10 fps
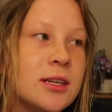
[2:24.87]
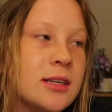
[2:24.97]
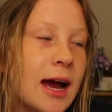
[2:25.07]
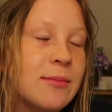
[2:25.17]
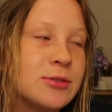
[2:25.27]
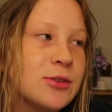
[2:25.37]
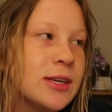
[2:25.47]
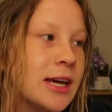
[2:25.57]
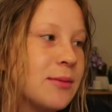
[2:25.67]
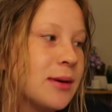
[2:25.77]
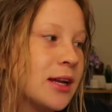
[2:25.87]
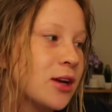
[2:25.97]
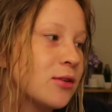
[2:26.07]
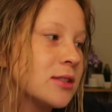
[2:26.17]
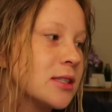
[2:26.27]
need to absolutely get in bed and
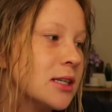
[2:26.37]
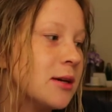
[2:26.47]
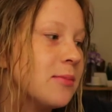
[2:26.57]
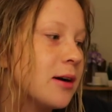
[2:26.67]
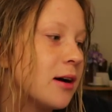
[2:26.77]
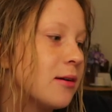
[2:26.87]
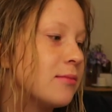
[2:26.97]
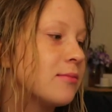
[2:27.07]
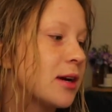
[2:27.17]
go to sleep, um,